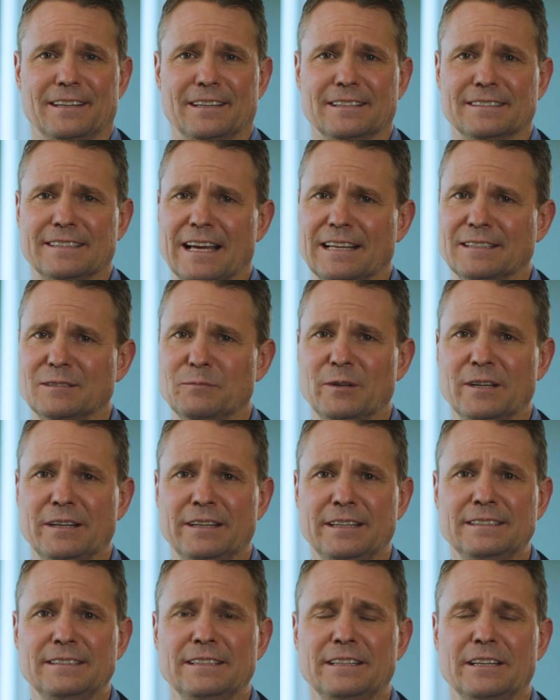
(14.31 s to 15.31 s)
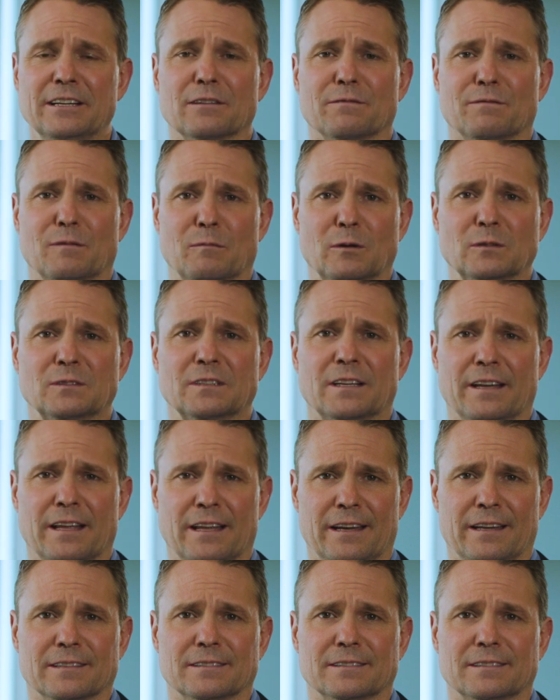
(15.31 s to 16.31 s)
This hasn't been an easy year for most
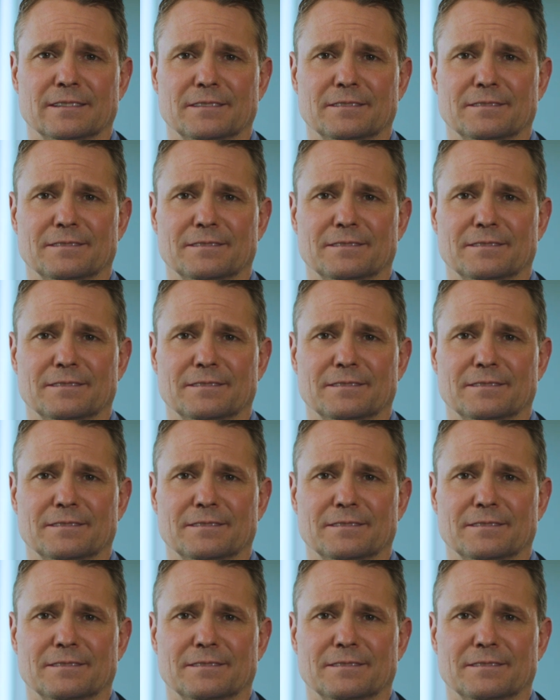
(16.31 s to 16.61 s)
Canadians.